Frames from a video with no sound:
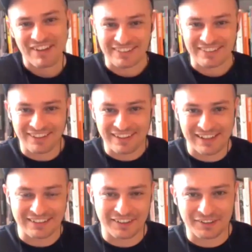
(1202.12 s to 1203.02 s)
My second of these
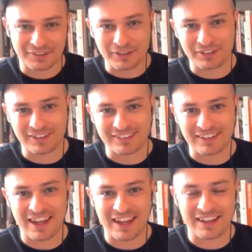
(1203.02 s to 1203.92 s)
less serious questions
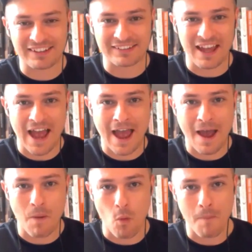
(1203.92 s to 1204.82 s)
is,
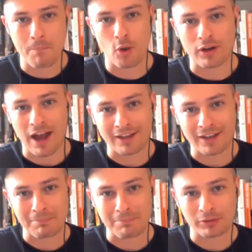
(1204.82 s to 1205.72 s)
what book
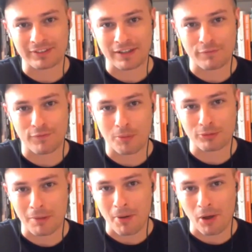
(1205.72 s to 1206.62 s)
has most
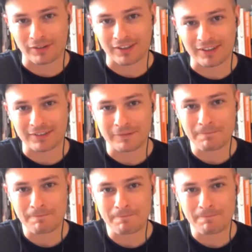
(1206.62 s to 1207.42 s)
informed your politics?